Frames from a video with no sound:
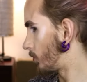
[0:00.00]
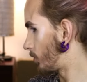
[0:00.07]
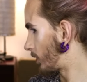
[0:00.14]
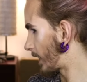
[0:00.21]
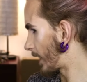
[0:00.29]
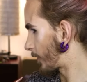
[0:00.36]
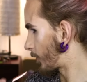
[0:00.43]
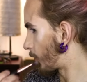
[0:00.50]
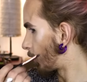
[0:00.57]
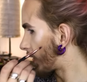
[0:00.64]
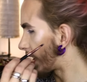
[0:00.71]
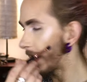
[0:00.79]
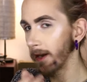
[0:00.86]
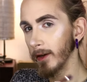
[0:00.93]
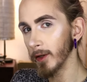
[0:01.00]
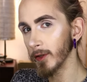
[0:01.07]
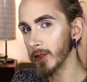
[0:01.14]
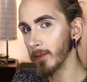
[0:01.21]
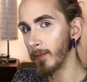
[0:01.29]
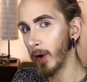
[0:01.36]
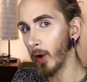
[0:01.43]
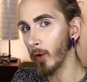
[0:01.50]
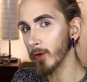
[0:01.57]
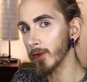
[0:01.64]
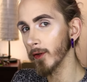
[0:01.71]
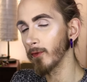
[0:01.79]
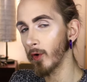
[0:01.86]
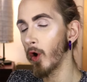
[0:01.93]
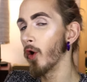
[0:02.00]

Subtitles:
Ooh, like horrendous blocks of